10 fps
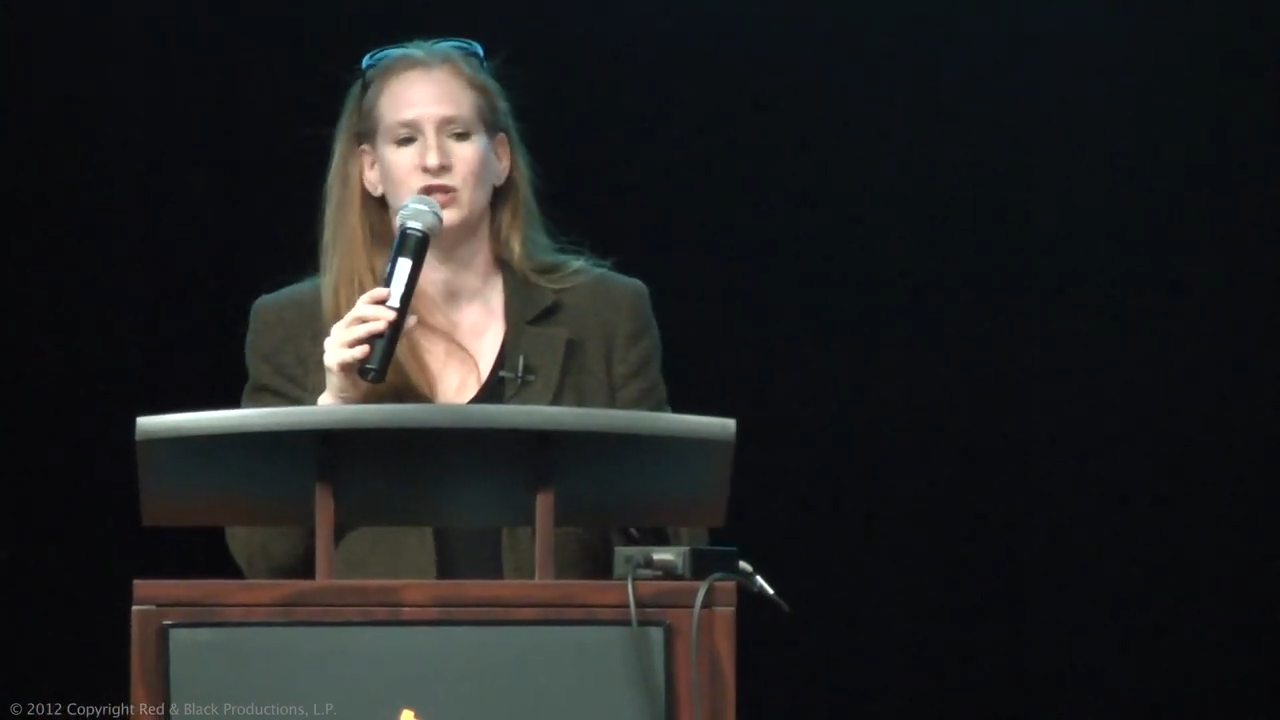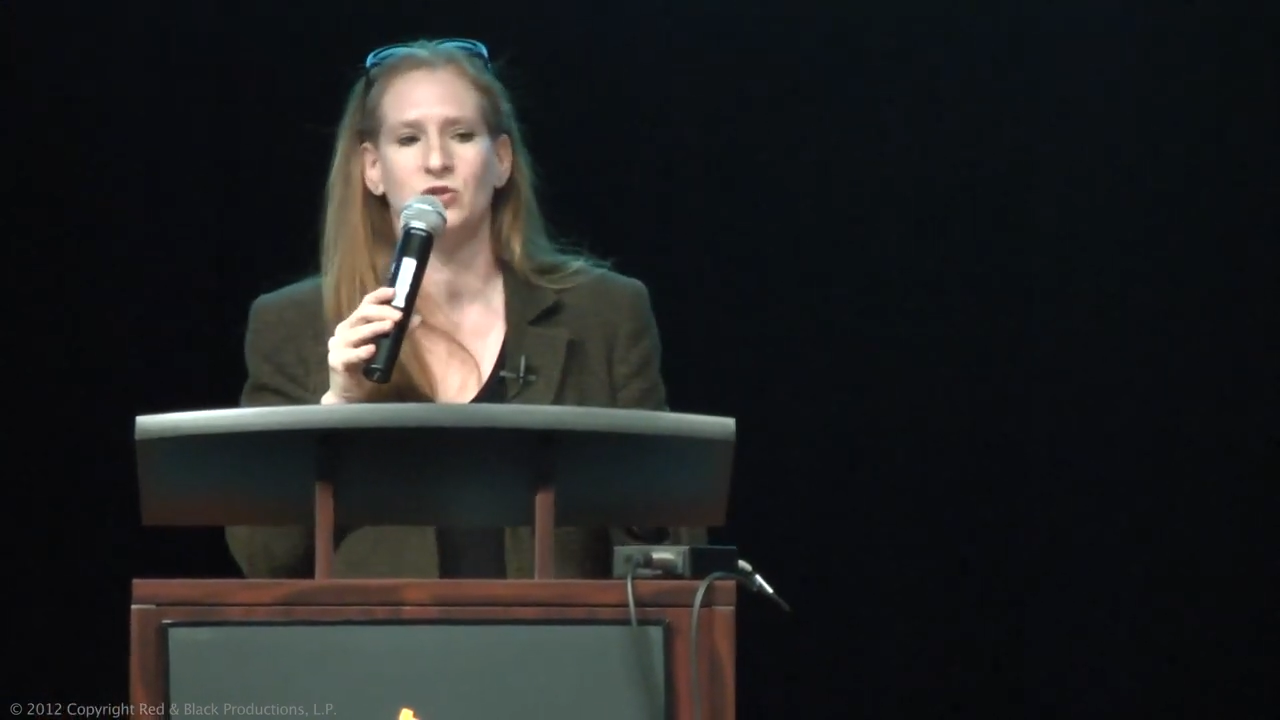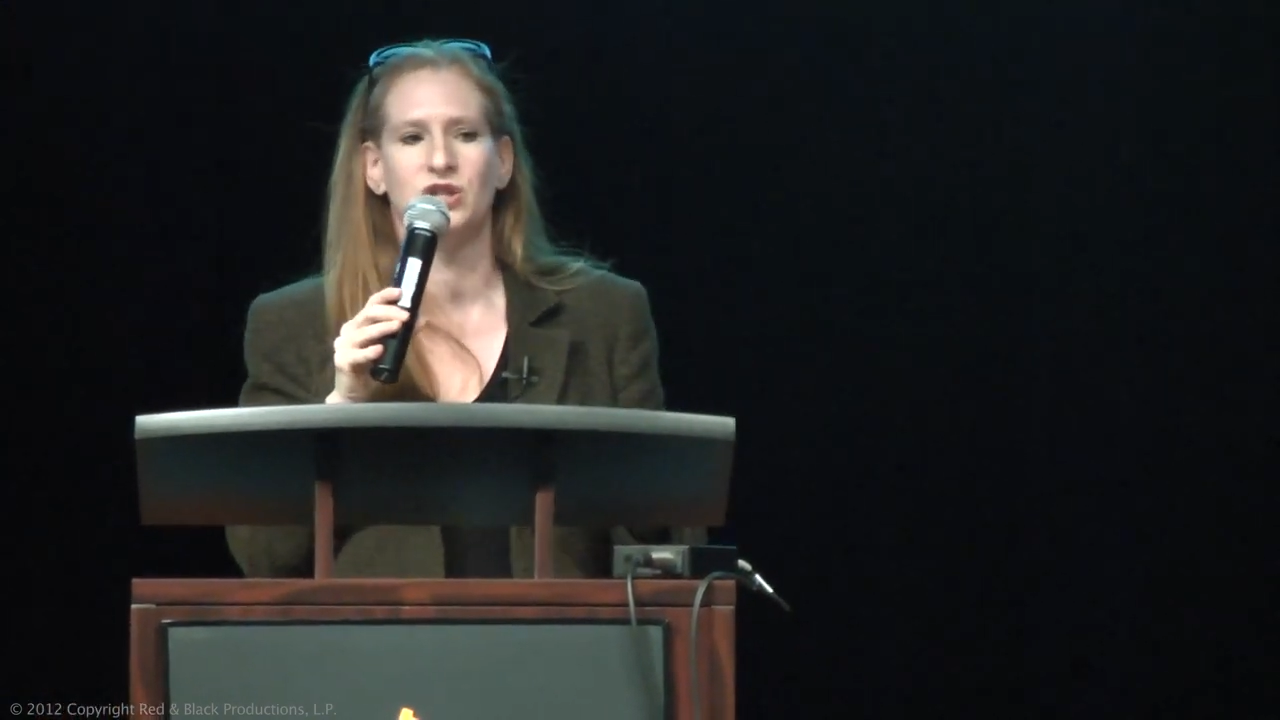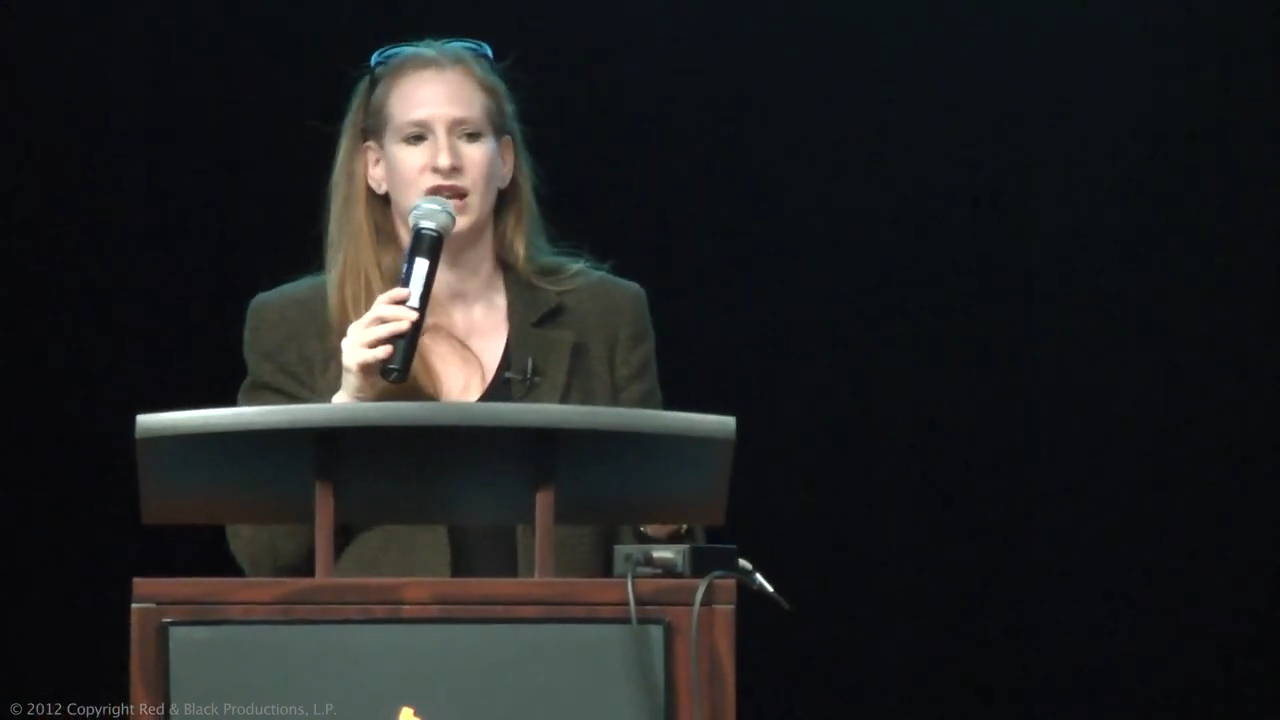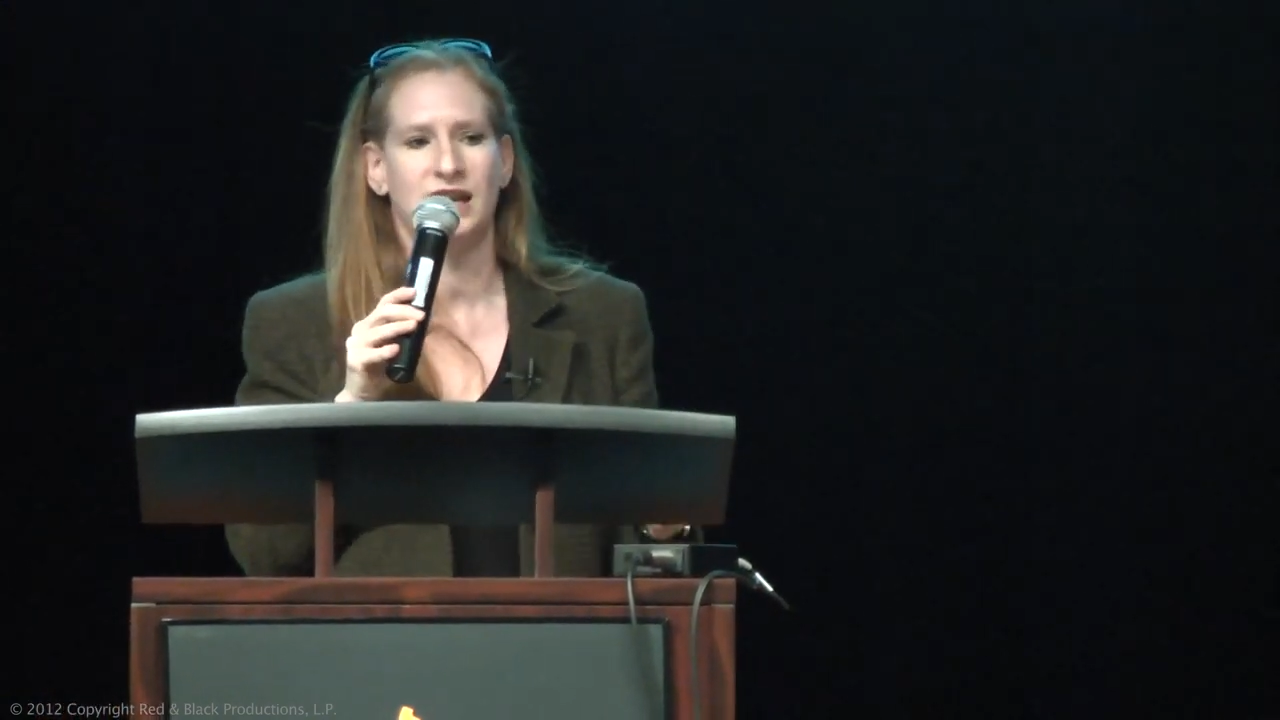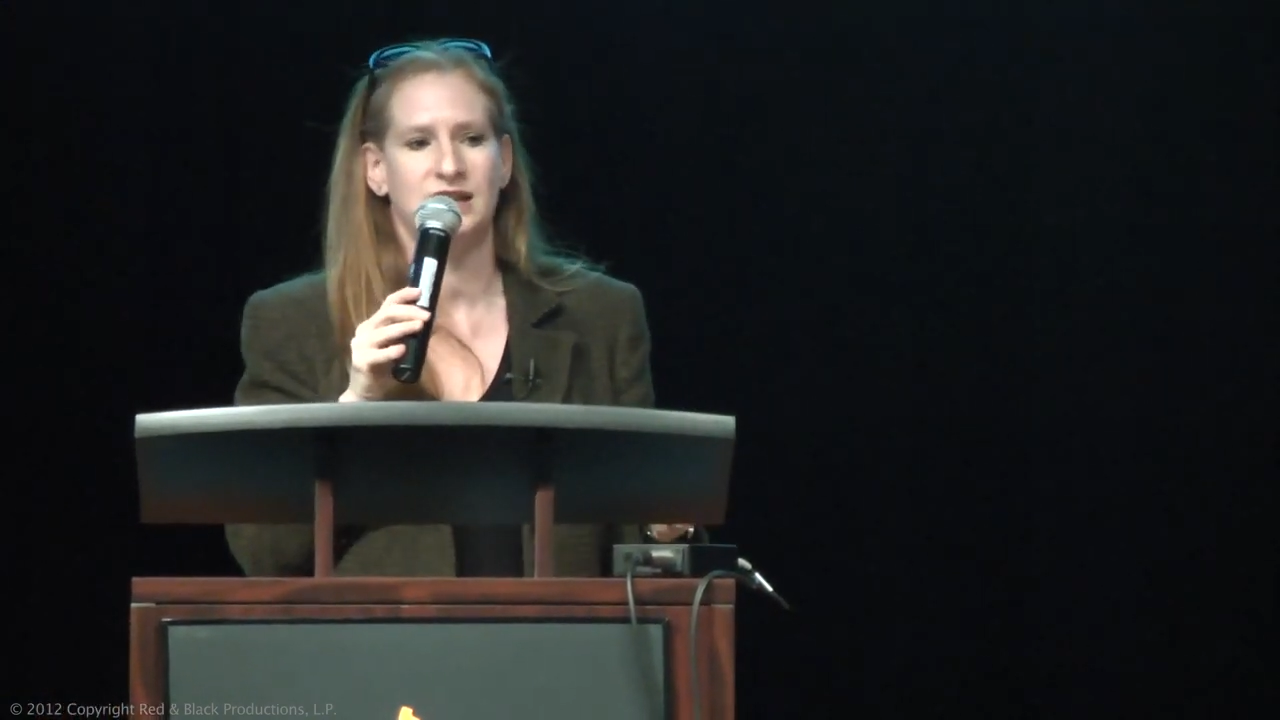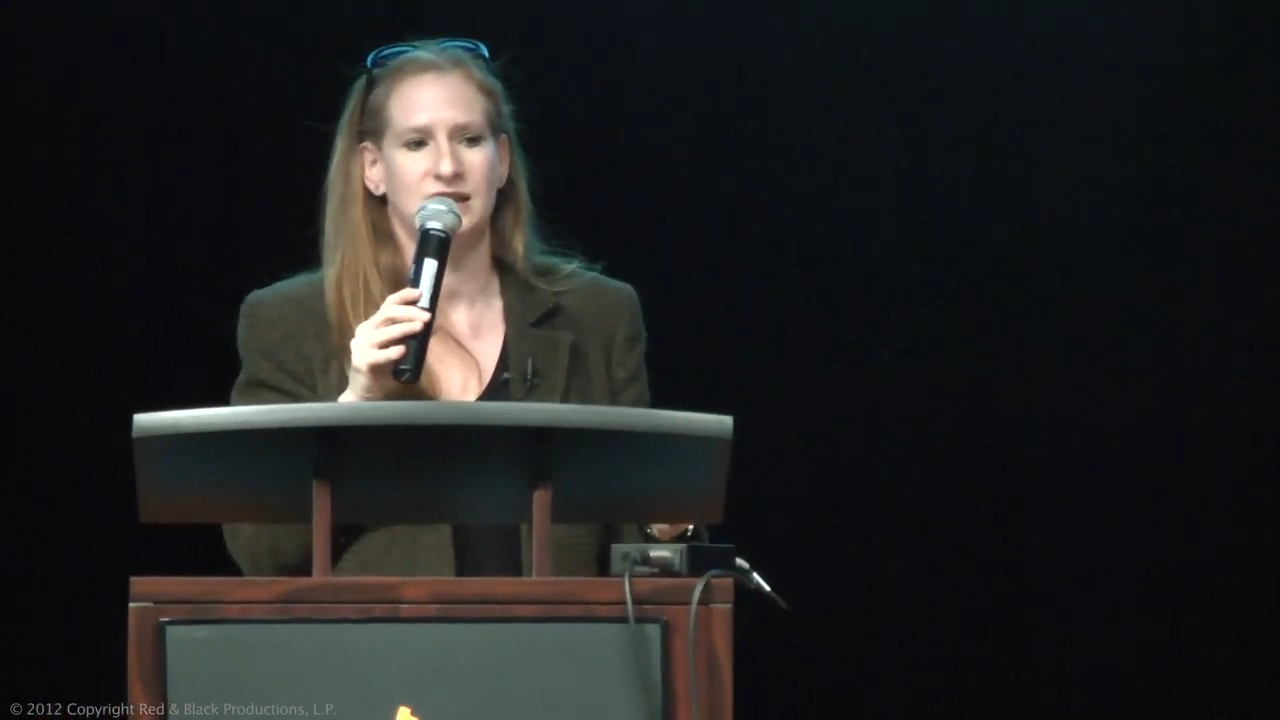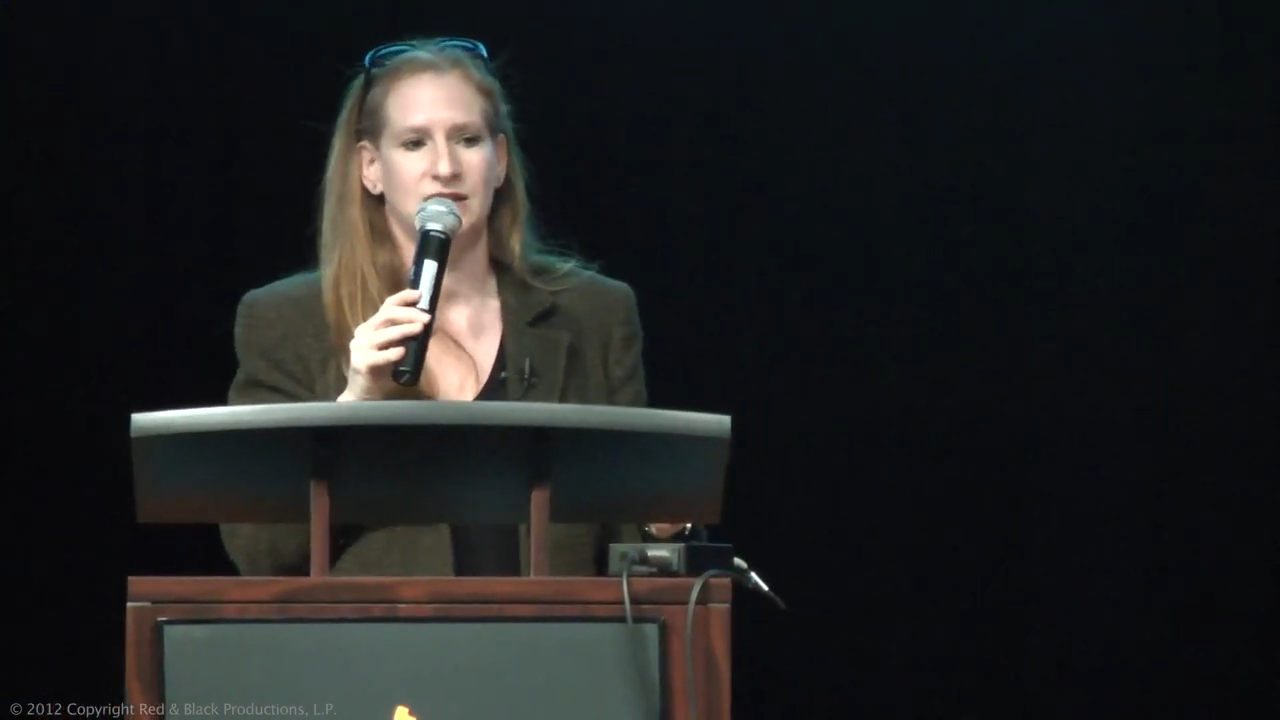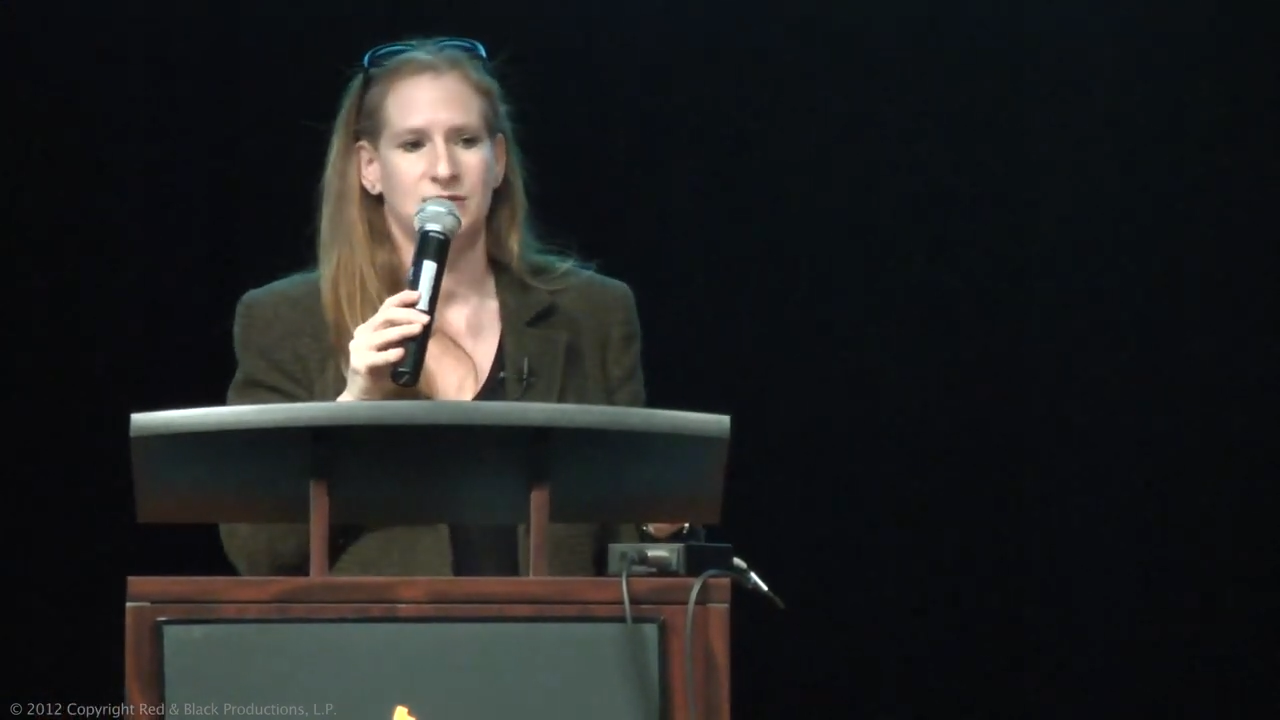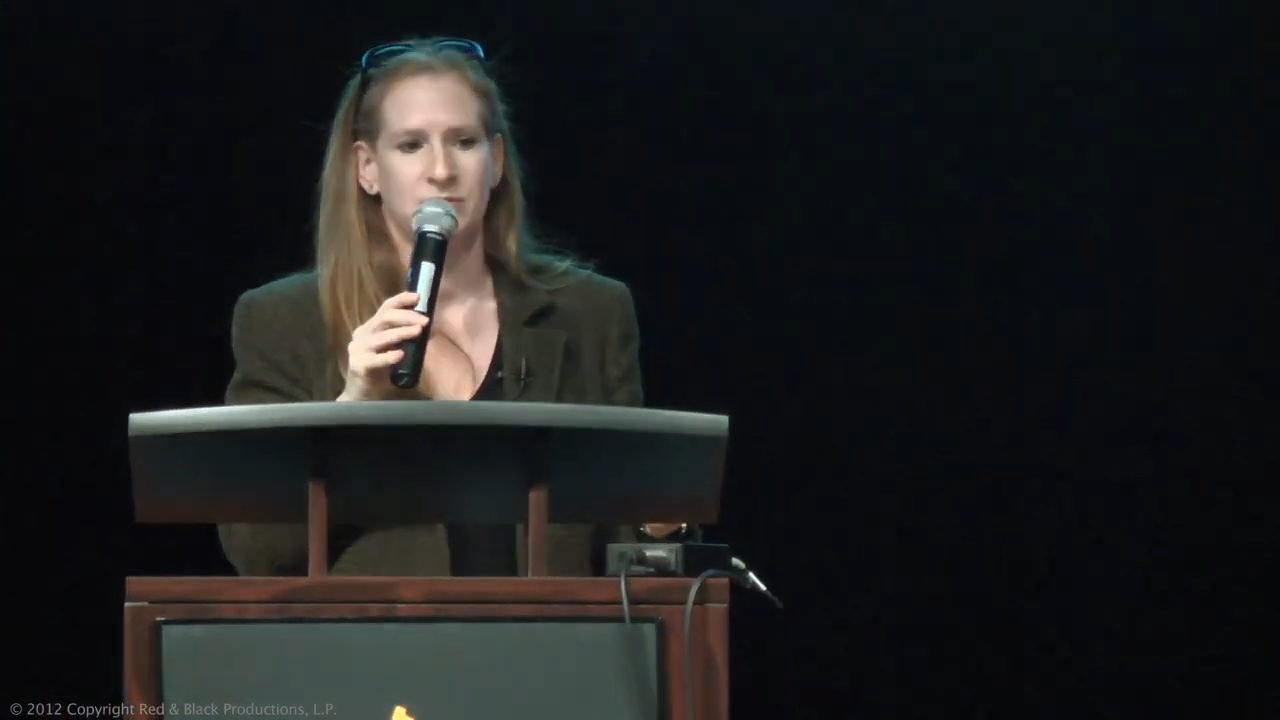do the
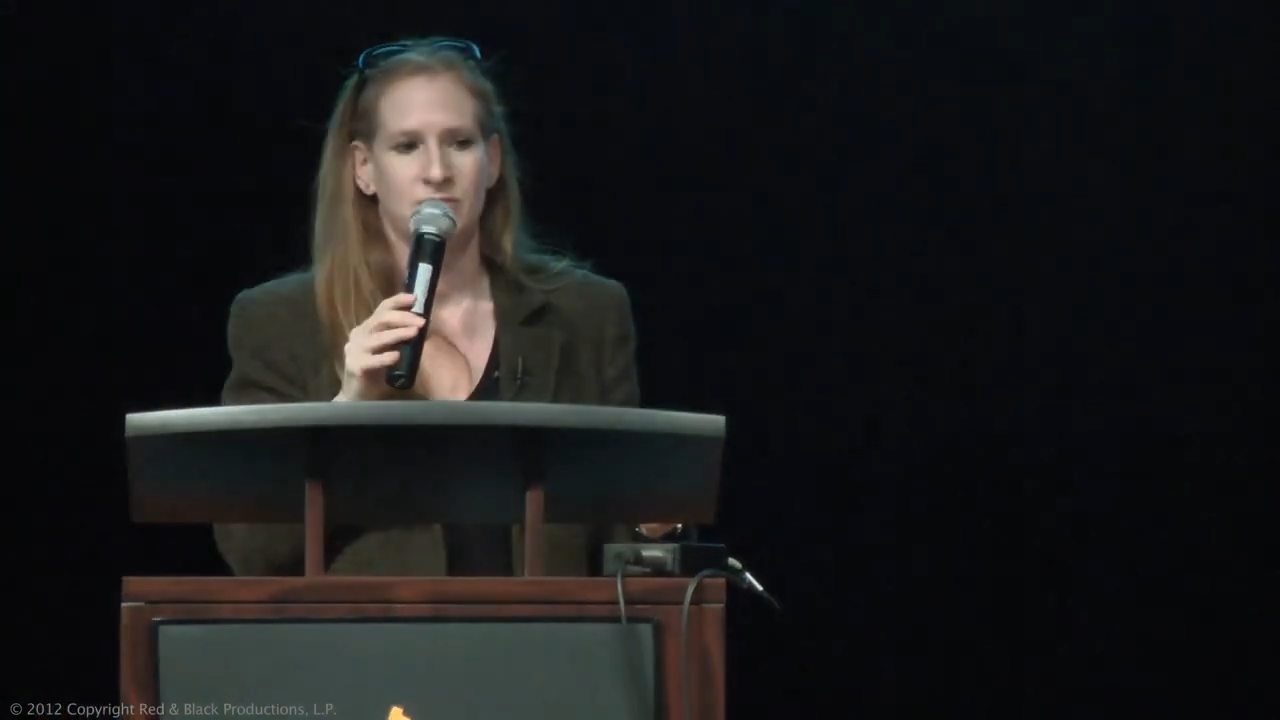ninety.